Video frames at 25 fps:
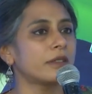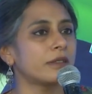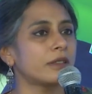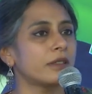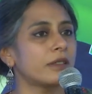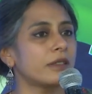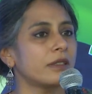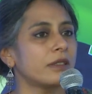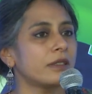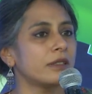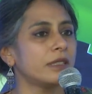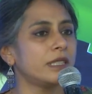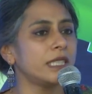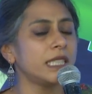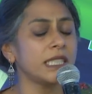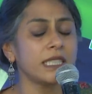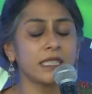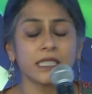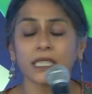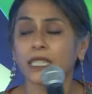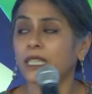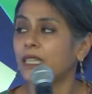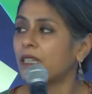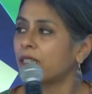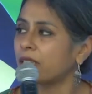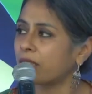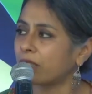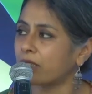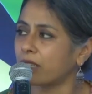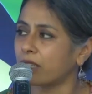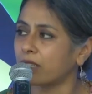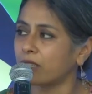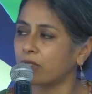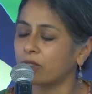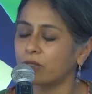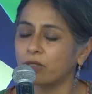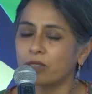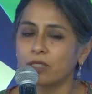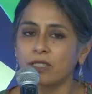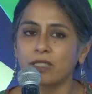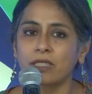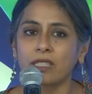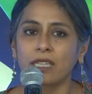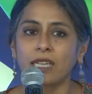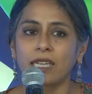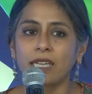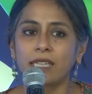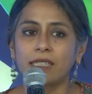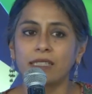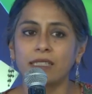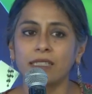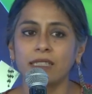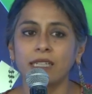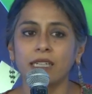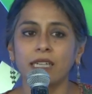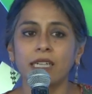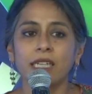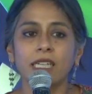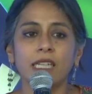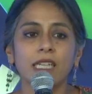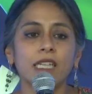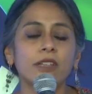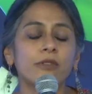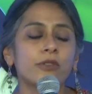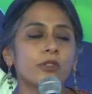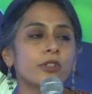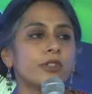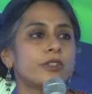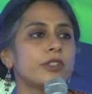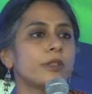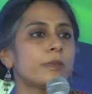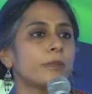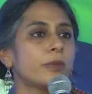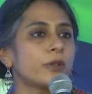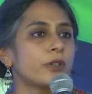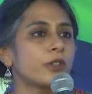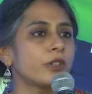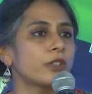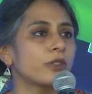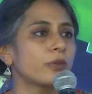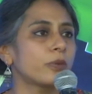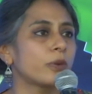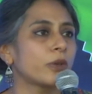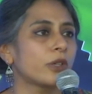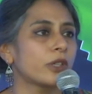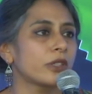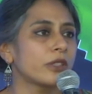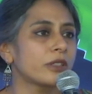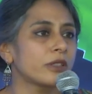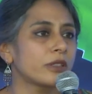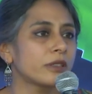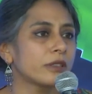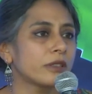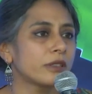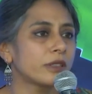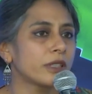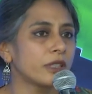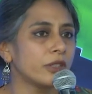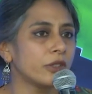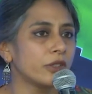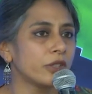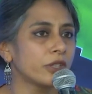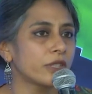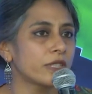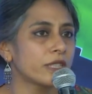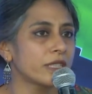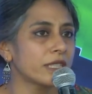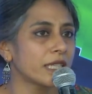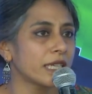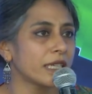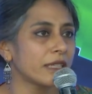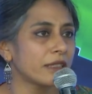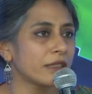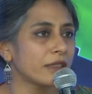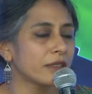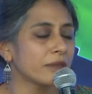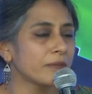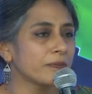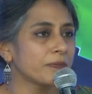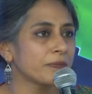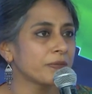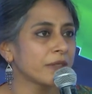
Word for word: uh, detailed accounts and he would report what Tagore said.